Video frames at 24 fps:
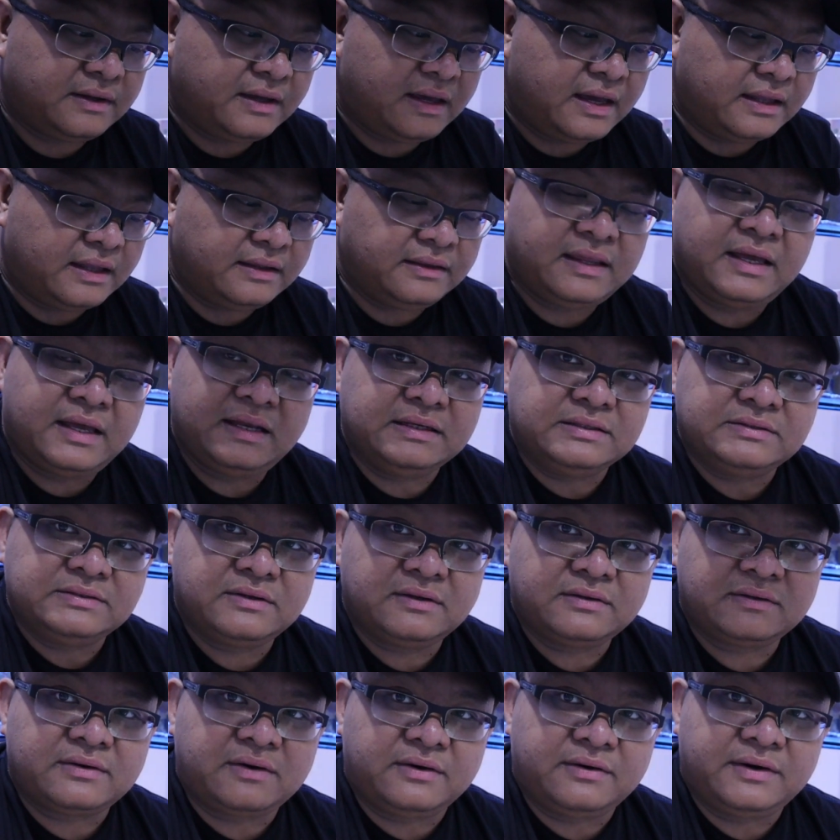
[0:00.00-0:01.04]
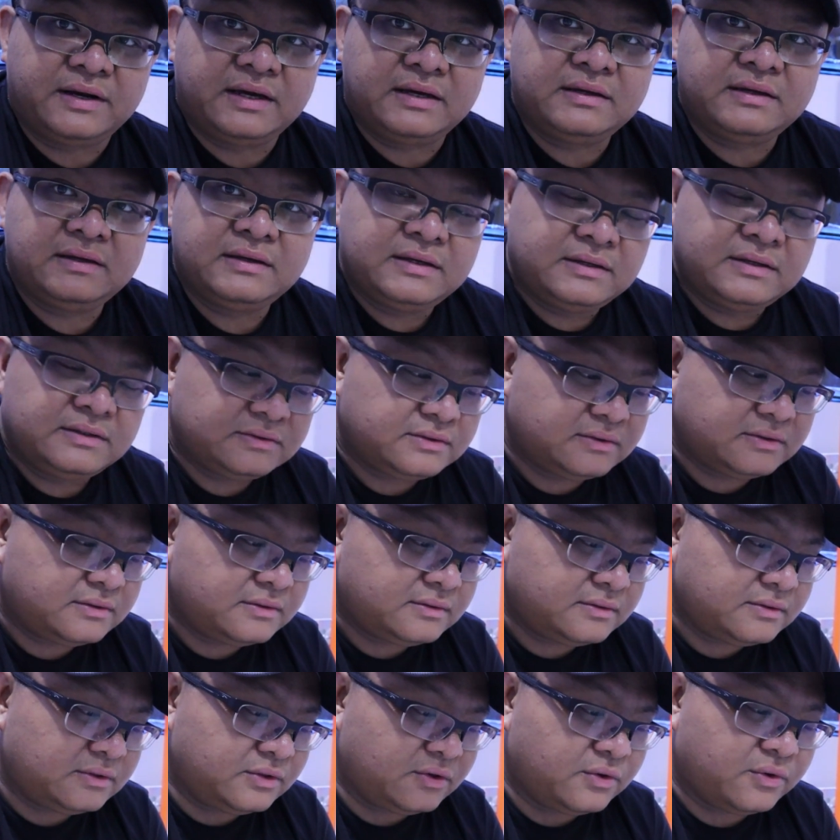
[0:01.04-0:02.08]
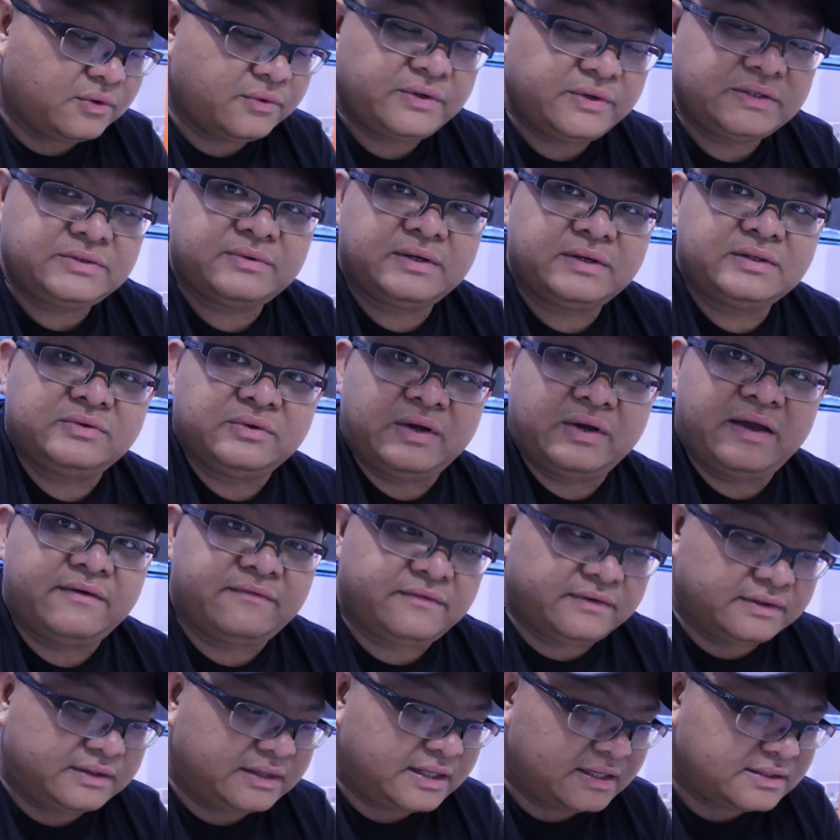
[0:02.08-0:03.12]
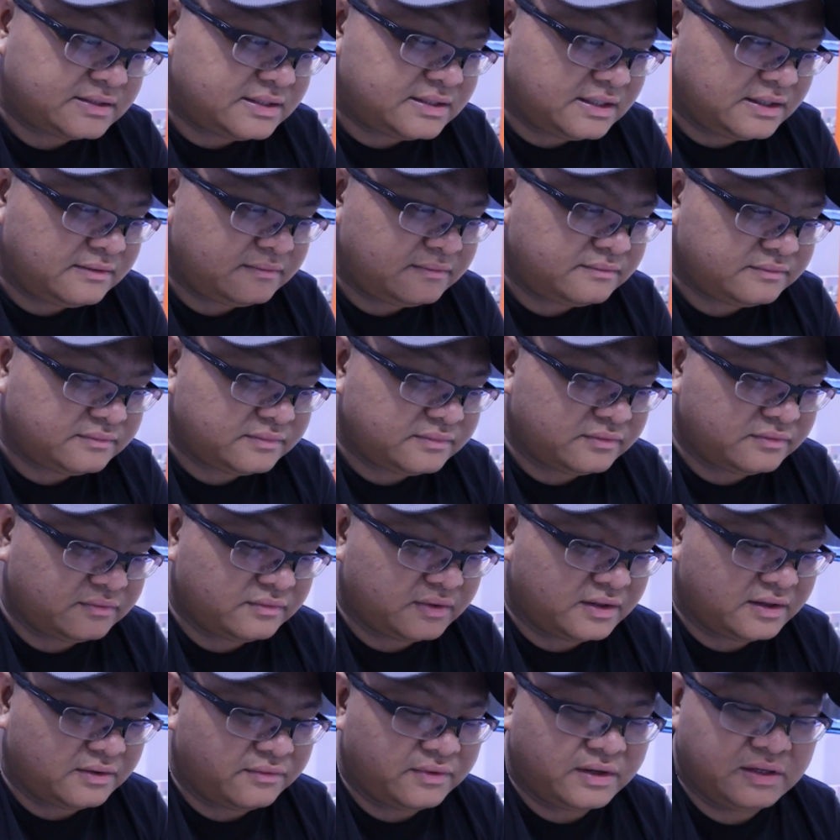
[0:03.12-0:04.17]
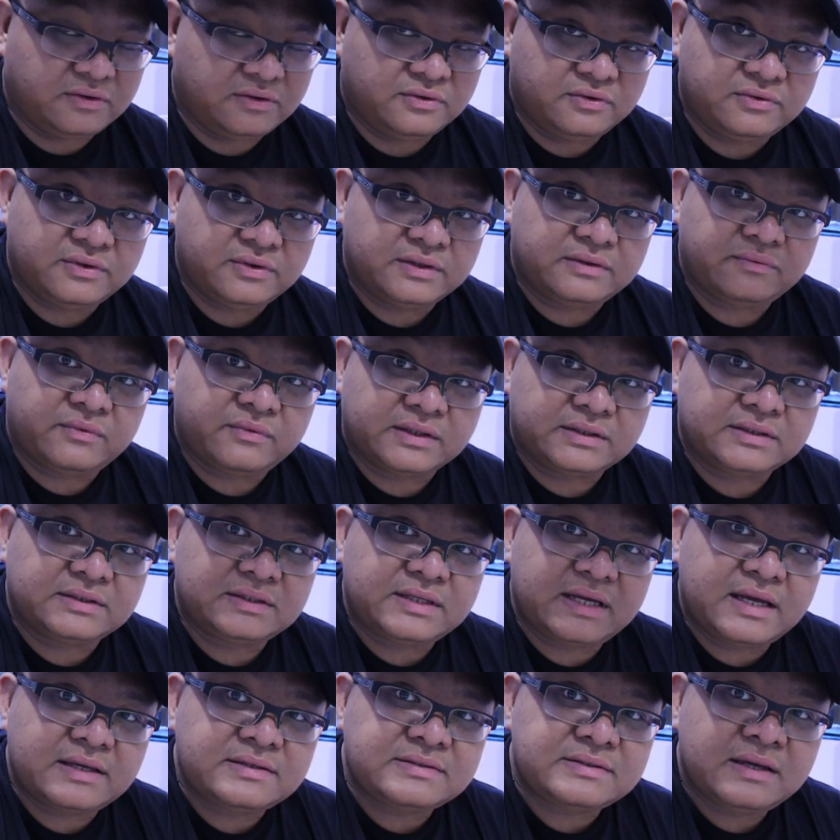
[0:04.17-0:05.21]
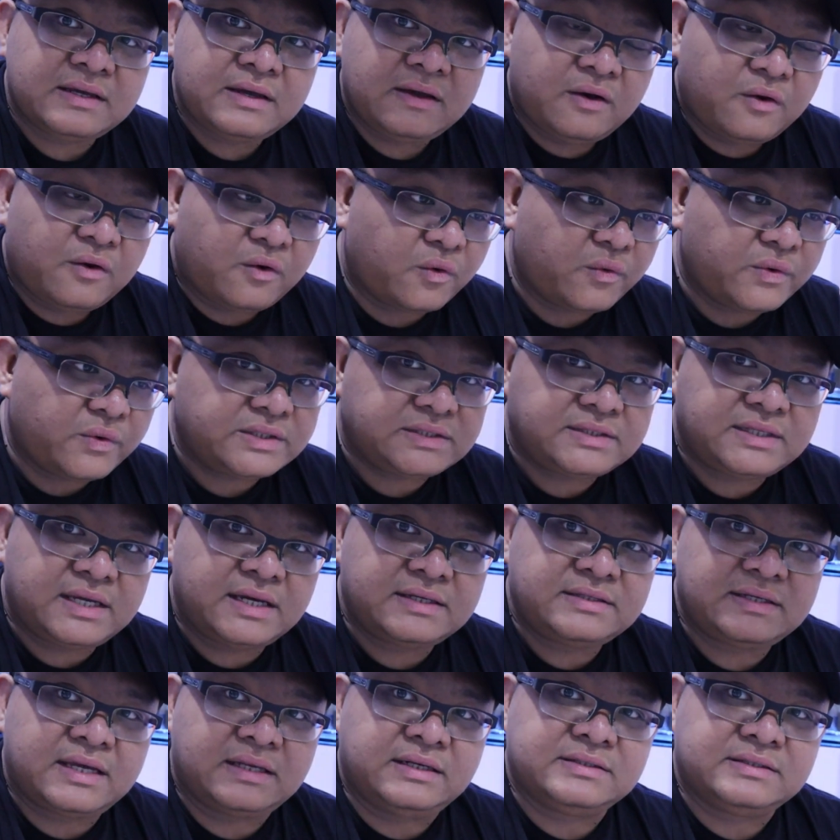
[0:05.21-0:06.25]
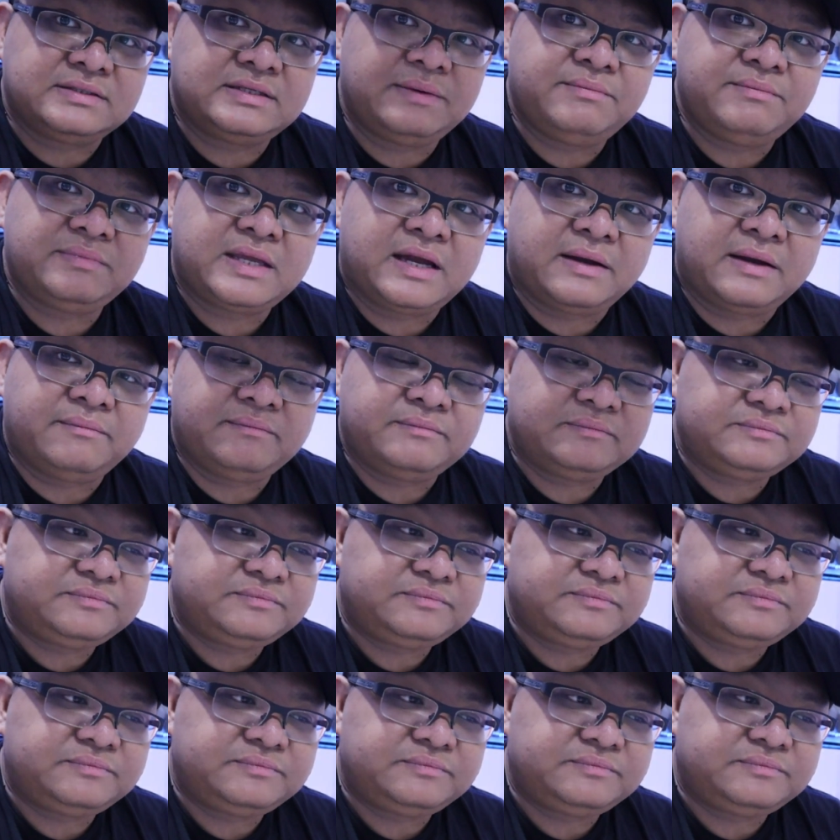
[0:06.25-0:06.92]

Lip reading: and that is not correct. So you always want to have a testing when you do a water test. Always test at the same time.